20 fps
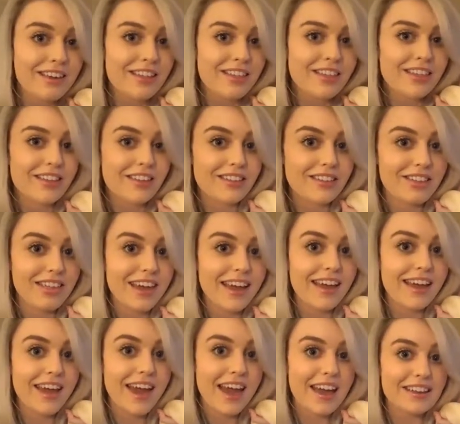that
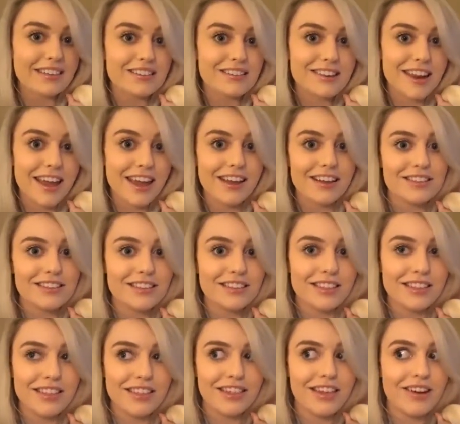they hate snakes
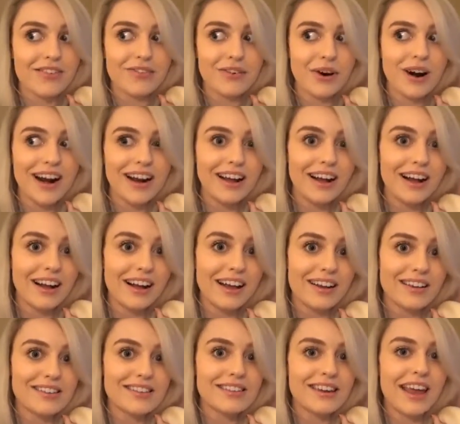and therefore I can't
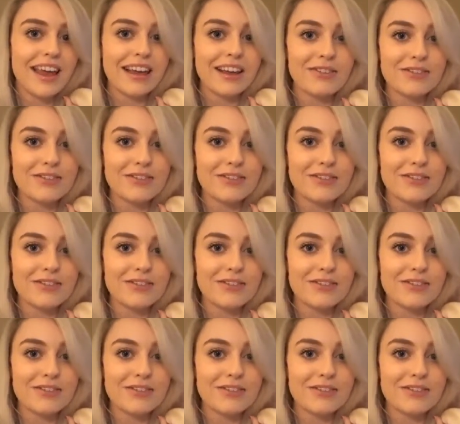get a snake.